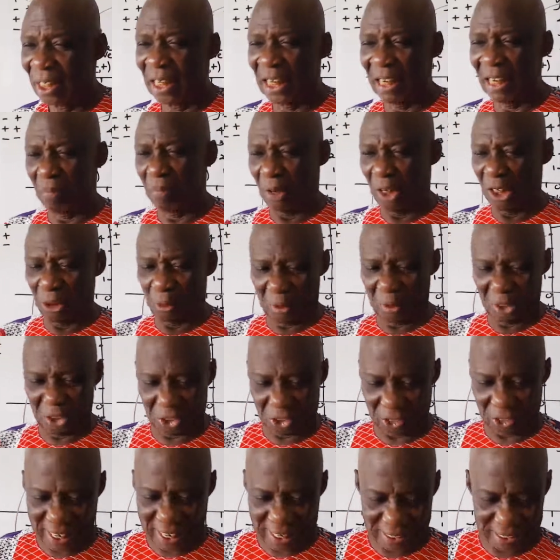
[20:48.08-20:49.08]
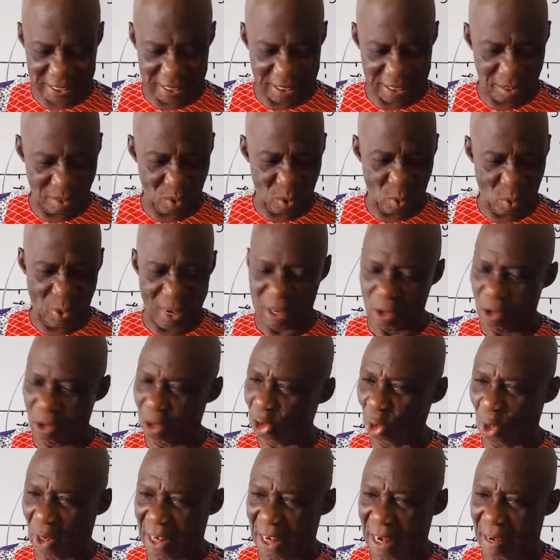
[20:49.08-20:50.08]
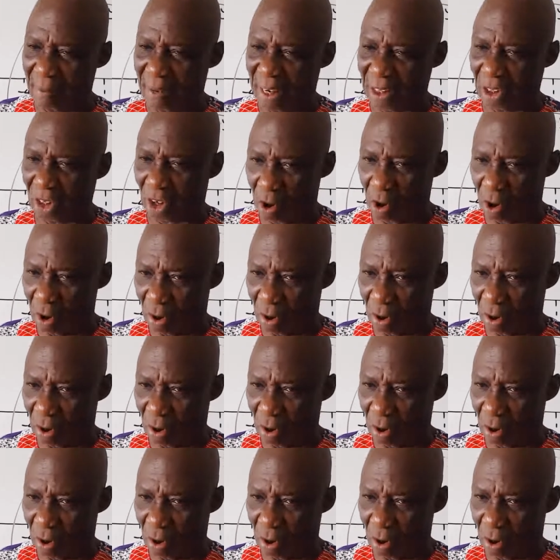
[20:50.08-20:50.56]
They must be straight. We are not talking about